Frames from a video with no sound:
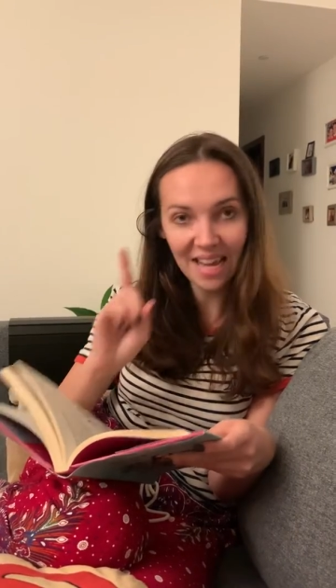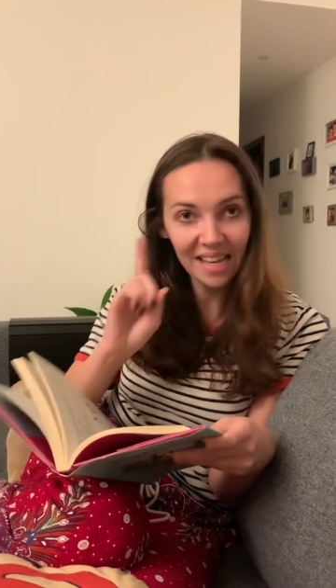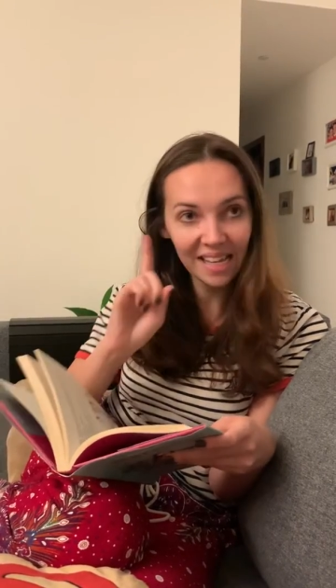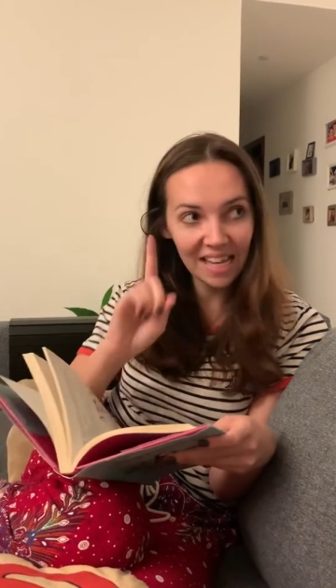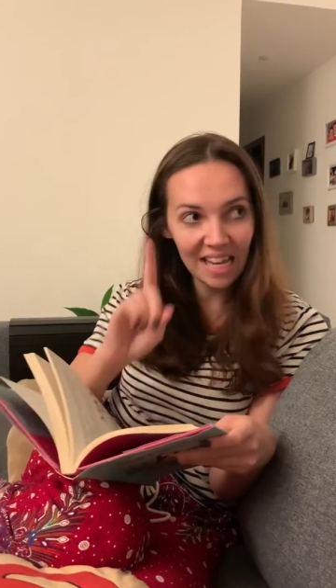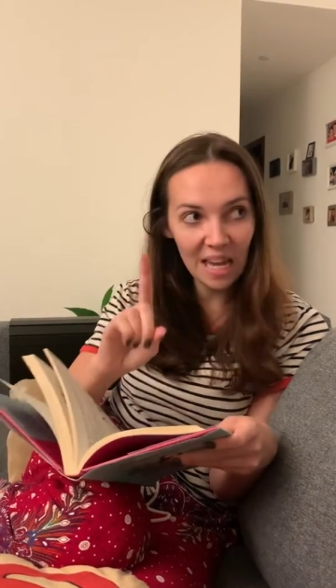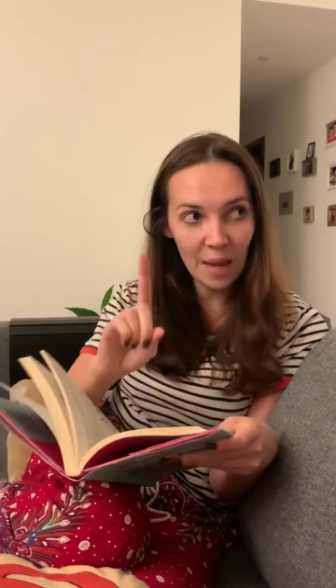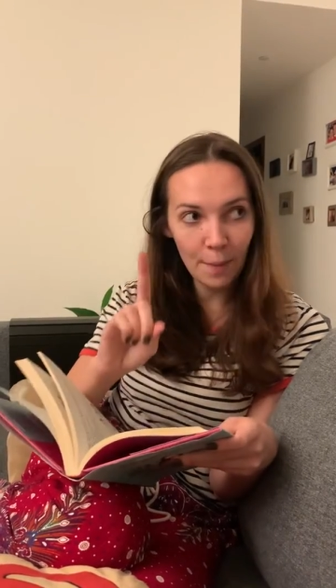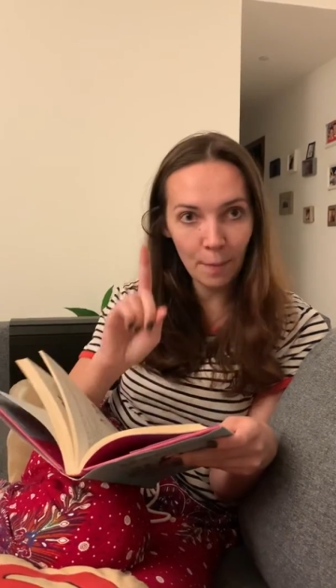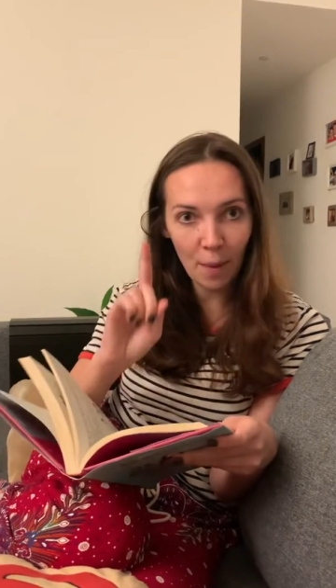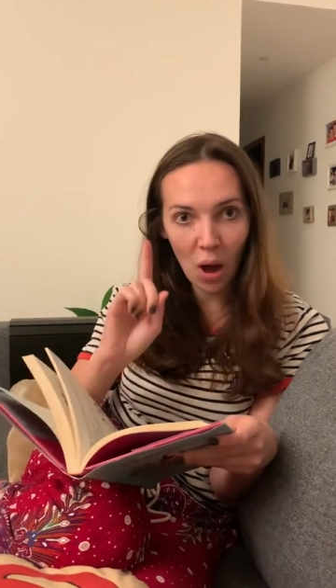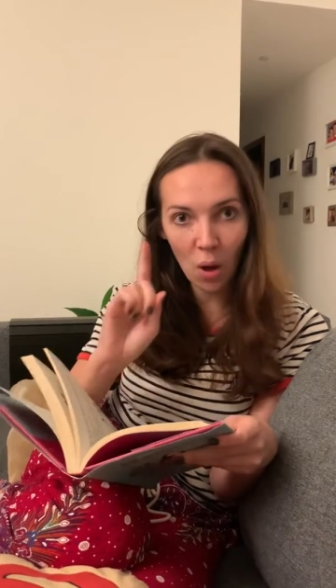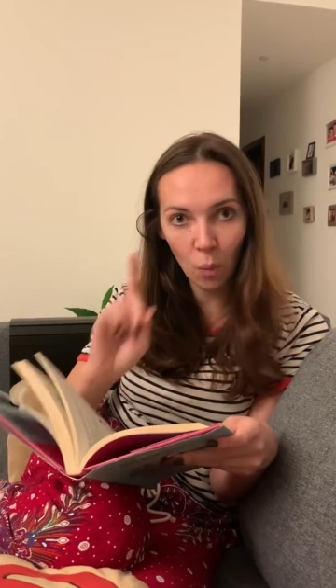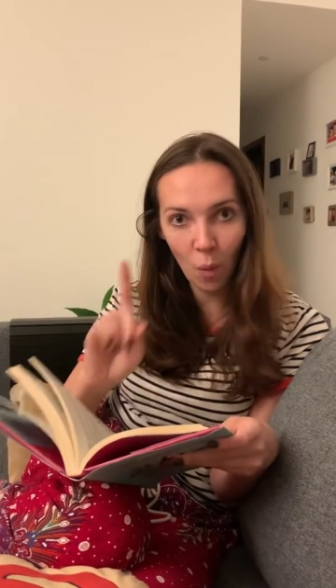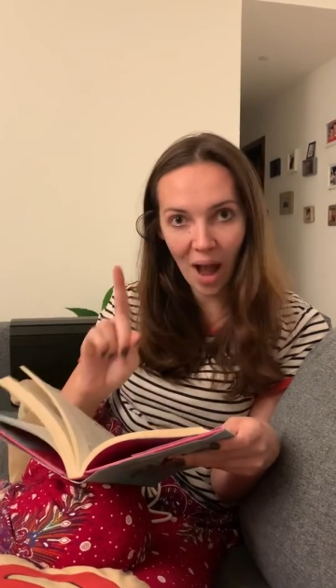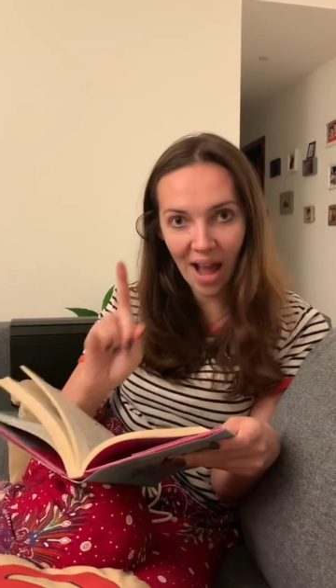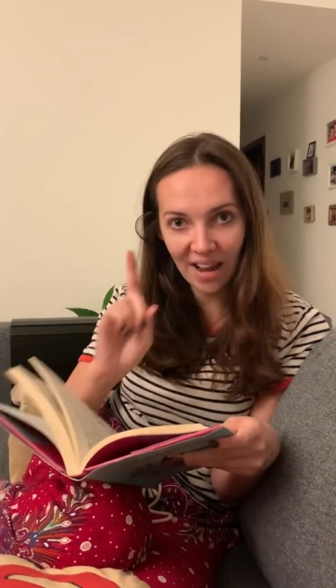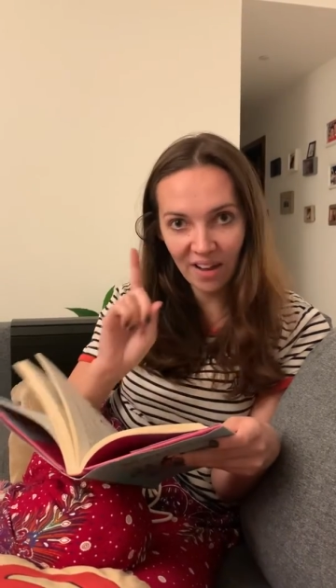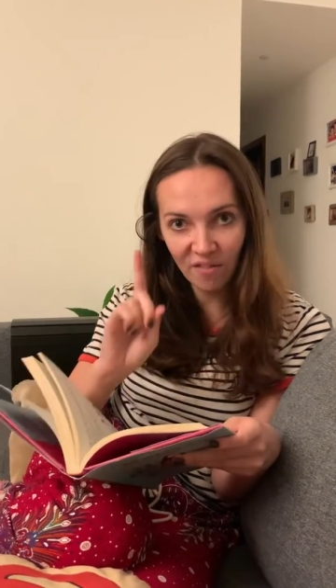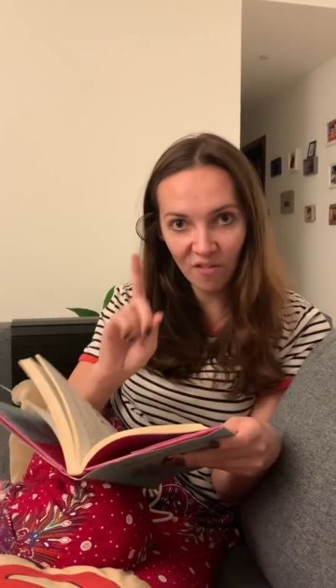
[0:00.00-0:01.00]
keep
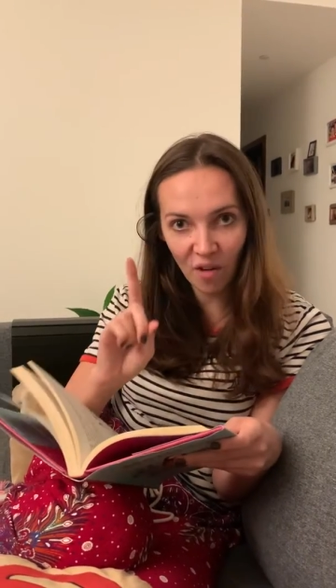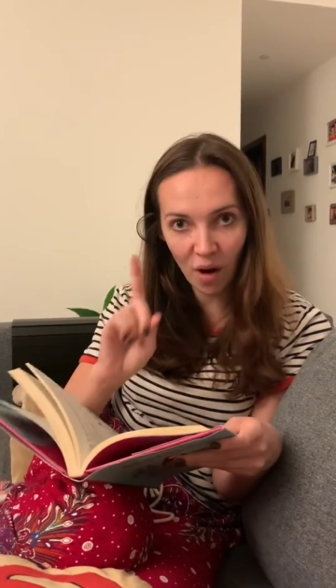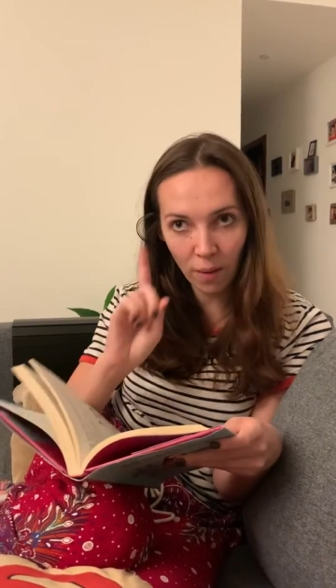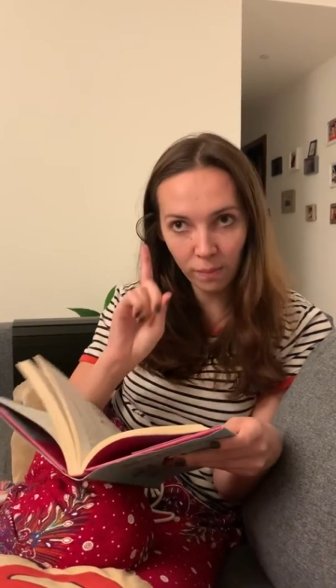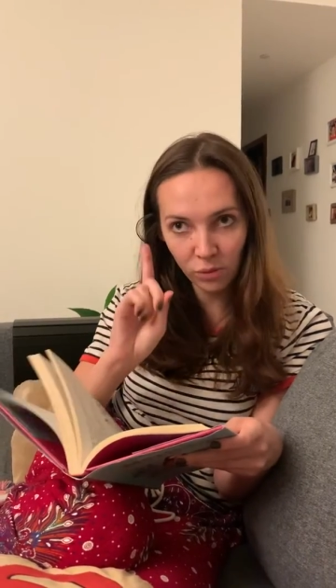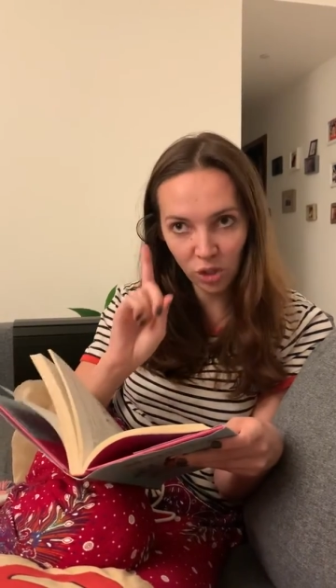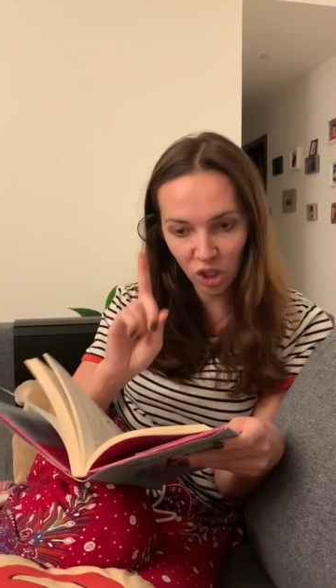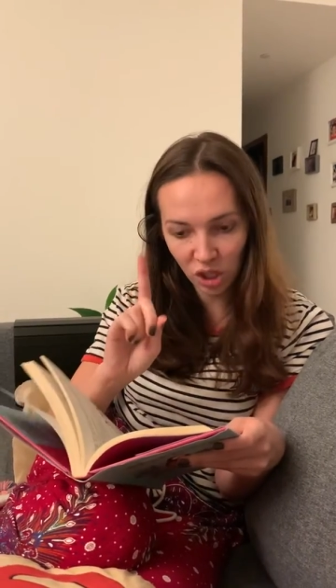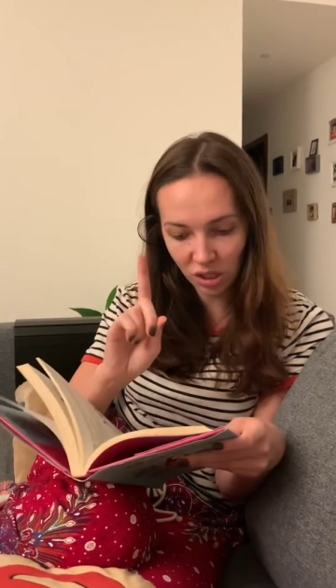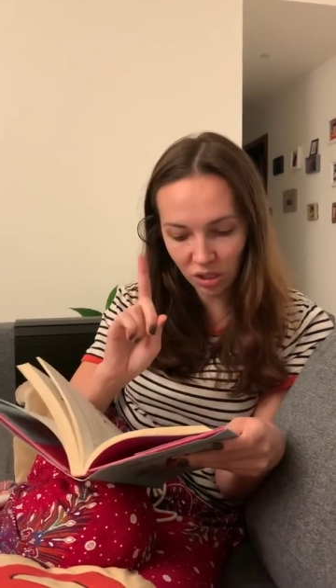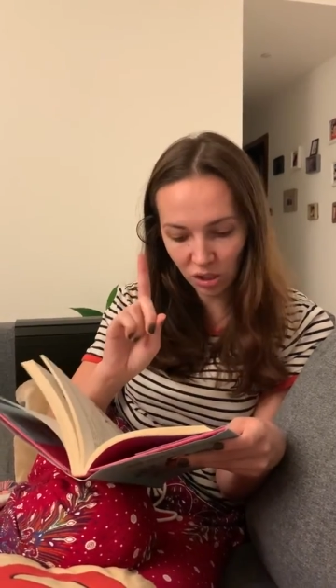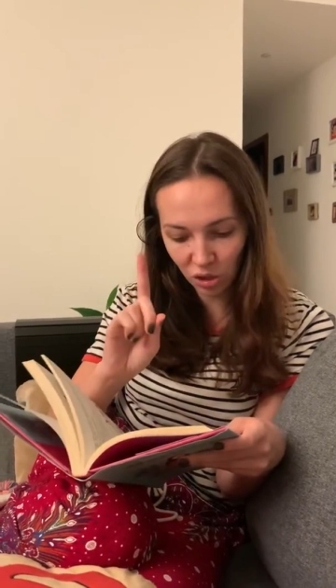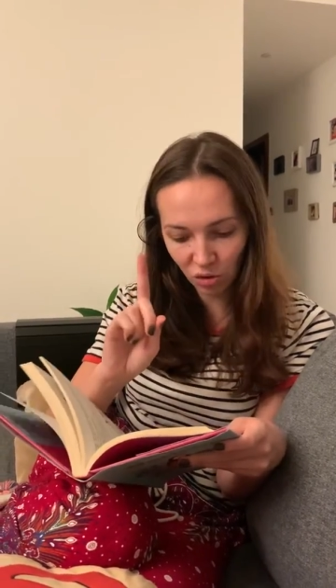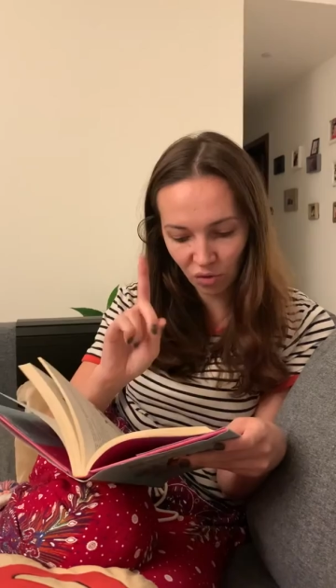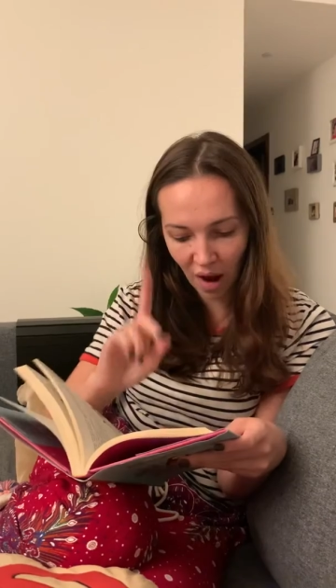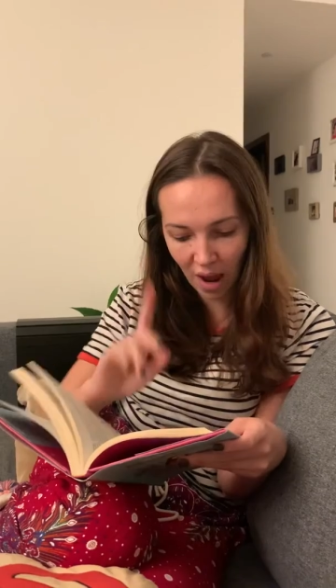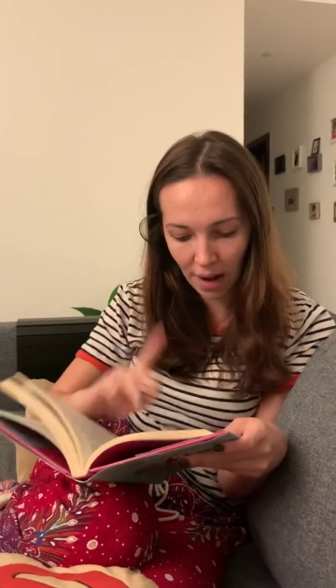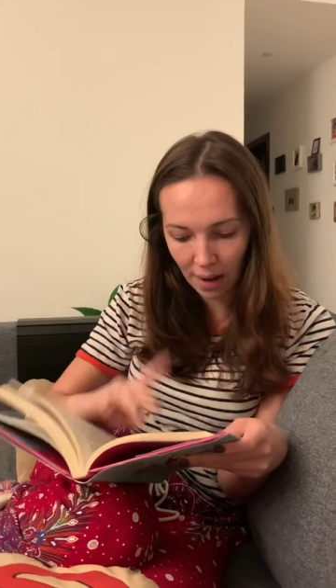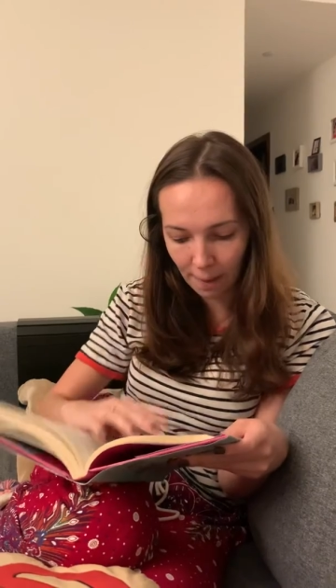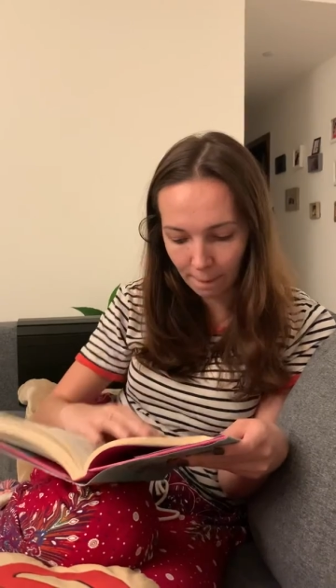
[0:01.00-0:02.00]
away from
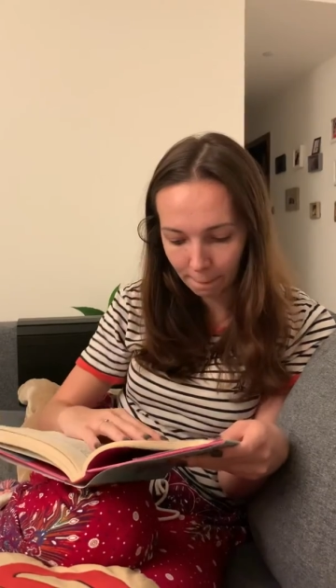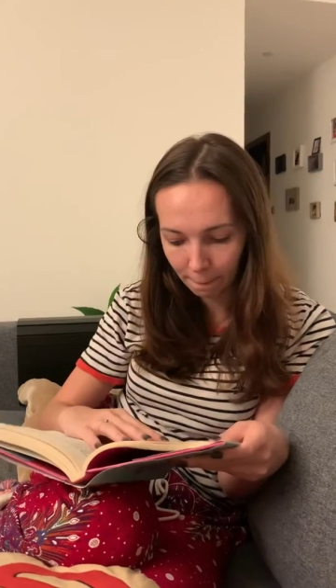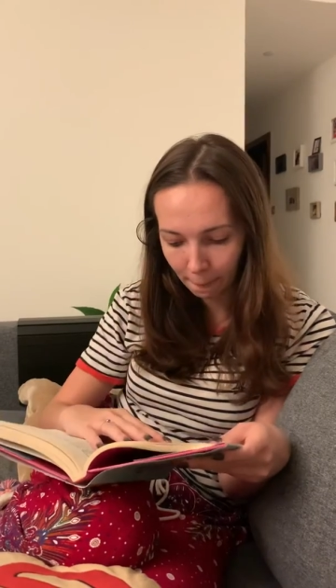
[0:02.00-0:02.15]
children."